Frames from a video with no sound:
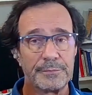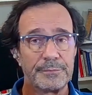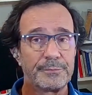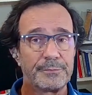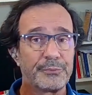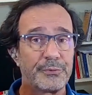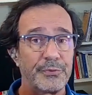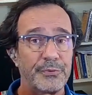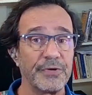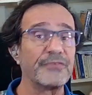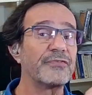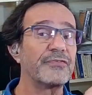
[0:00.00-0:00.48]

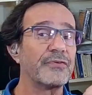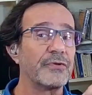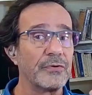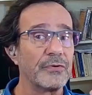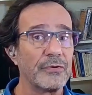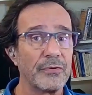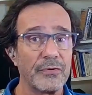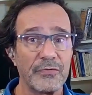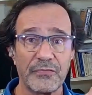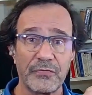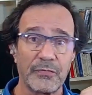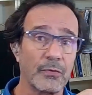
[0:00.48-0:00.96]

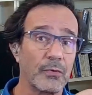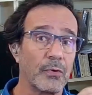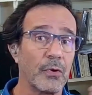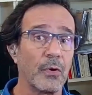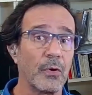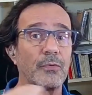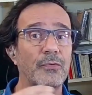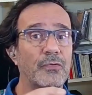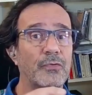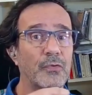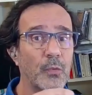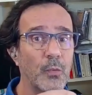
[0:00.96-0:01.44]
prisoners to
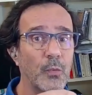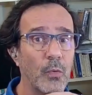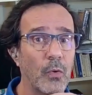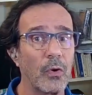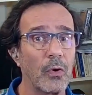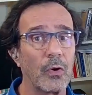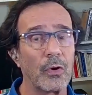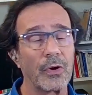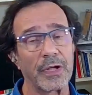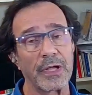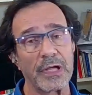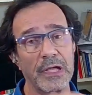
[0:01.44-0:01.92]
go to
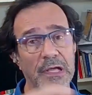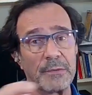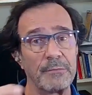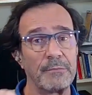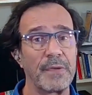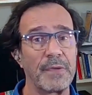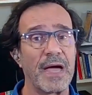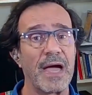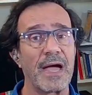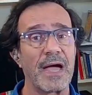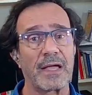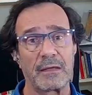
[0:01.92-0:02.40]
war and come
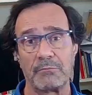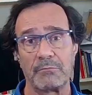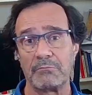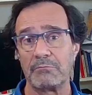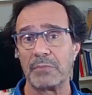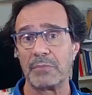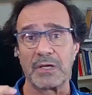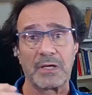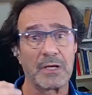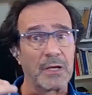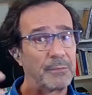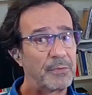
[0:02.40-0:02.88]
back and
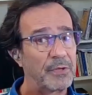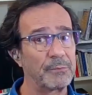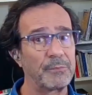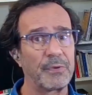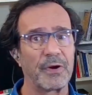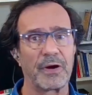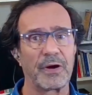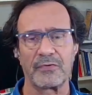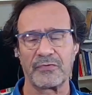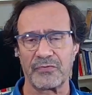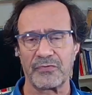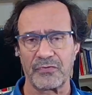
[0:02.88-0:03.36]
becoming
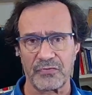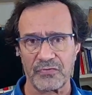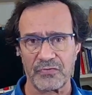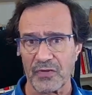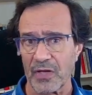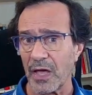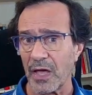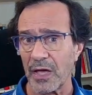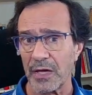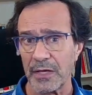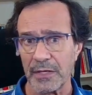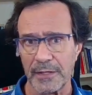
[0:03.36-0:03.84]
part of
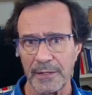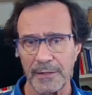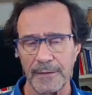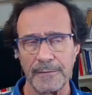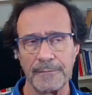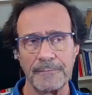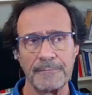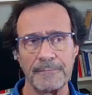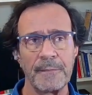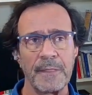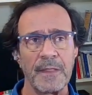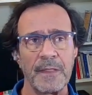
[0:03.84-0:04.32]
society.
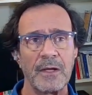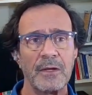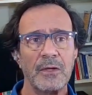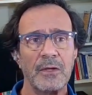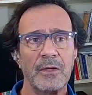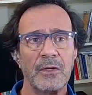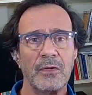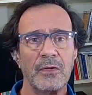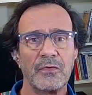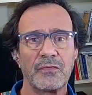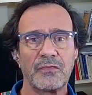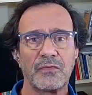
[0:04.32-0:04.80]

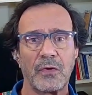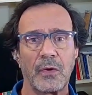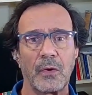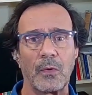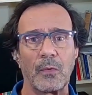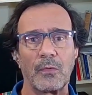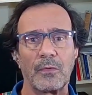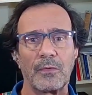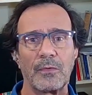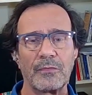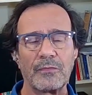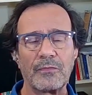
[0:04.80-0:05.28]

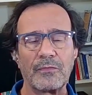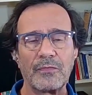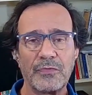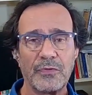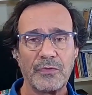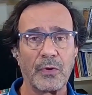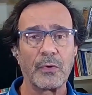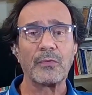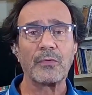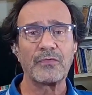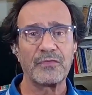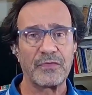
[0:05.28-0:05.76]
So
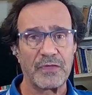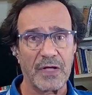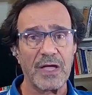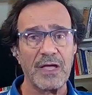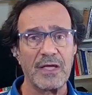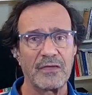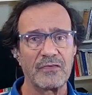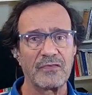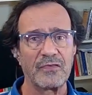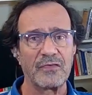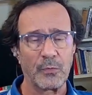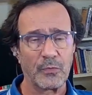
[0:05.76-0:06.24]
those
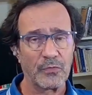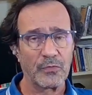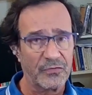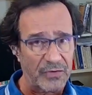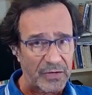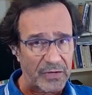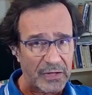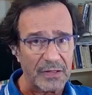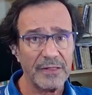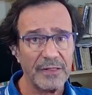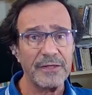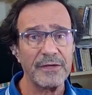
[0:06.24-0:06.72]
days, there was a
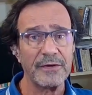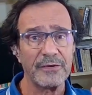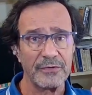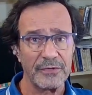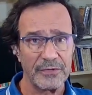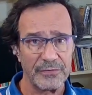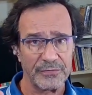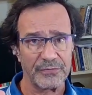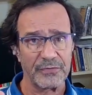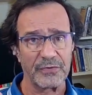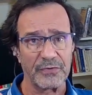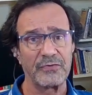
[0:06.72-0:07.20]
clear
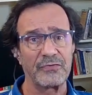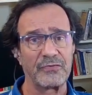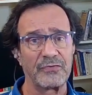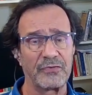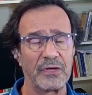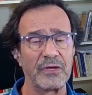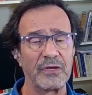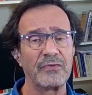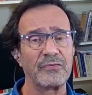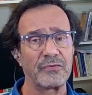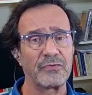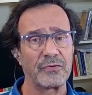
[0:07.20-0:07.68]

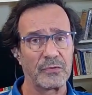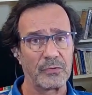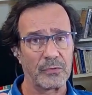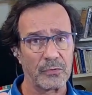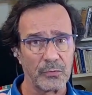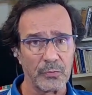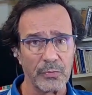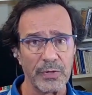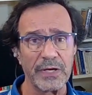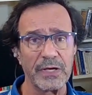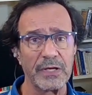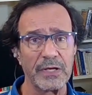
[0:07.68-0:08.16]
differentiation
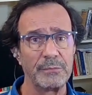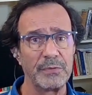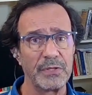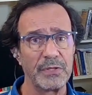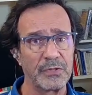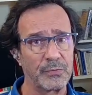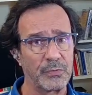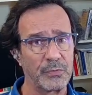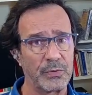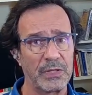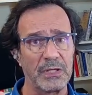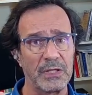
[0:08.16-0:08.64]
already
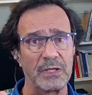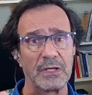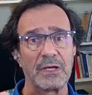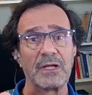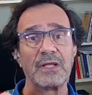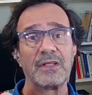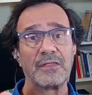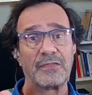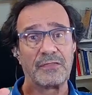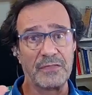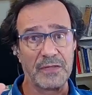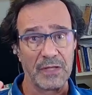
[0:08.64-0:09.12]
between
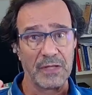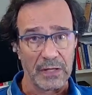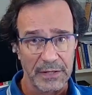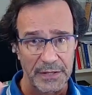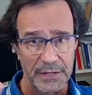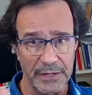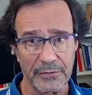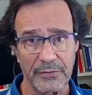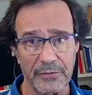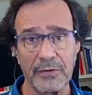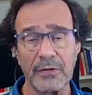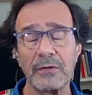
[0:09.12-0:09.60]
the
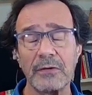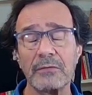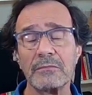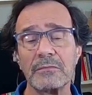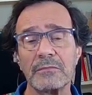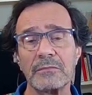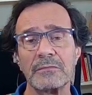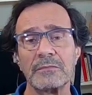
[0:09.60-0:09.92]
leader